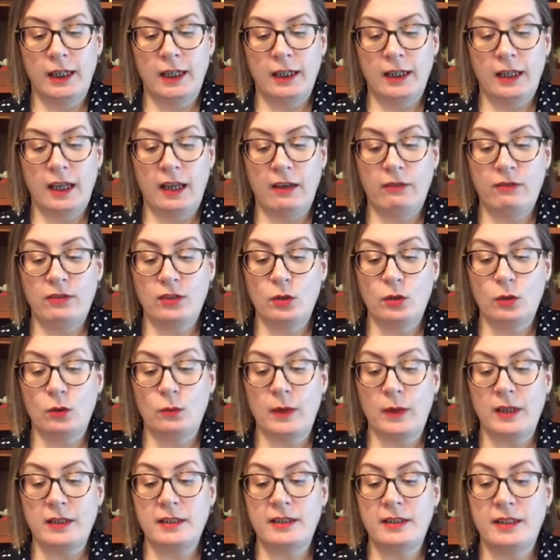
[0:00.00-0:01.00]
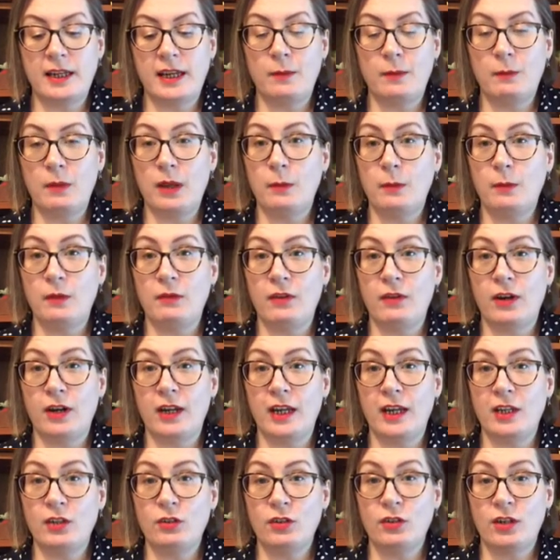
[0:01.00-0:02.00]
If so, my stay may be very
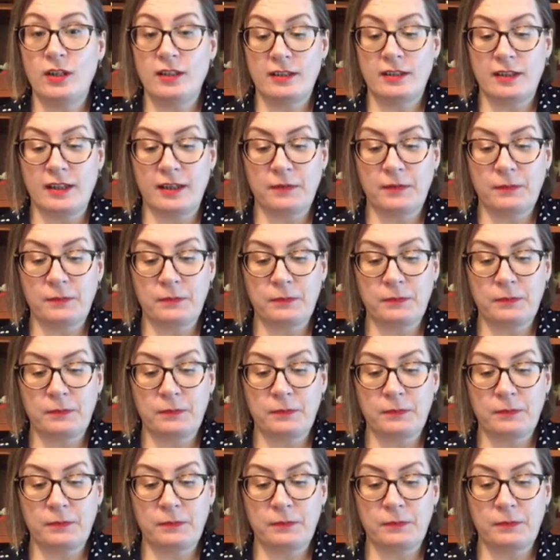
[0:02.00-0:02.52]
interesting.